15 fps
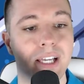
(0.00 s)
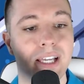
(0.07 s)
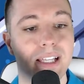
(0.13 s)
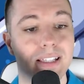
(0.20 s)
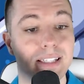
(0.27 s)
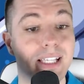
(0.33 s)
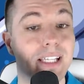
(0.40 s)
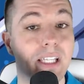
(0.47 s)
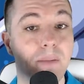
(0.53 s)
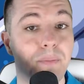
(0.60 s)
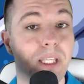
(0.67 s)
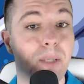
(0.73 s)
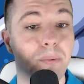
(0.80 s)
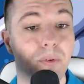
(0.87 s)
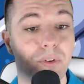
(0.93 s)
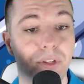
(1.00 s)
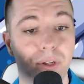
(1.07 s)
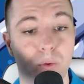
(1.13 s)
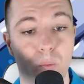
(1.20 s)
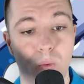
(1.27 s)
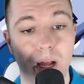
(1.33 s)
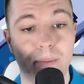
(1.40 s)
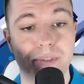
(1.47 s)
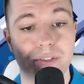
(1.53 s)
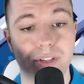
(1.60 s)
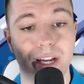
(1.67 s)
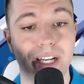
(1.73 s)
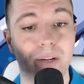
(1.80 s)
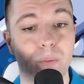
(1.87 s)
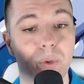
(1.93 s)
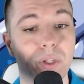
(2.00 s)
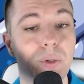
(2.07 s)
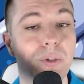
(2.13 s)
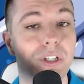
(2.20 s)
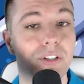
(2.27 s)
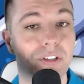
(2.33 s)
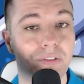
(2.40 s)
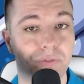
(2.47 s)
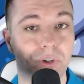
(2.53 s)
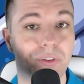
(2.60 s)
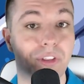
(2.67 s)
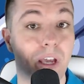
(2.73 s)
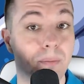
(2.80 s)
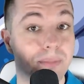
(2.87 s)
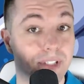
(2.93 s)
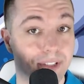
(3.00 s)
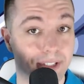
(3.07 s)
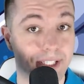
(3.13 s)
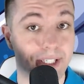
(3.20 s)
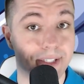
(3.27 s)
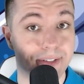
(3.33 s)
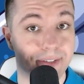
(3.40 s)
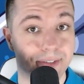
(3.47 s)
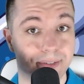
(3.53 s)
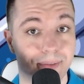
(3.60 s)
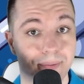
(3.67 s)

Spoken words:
leading people to your website where you can convert them to leads.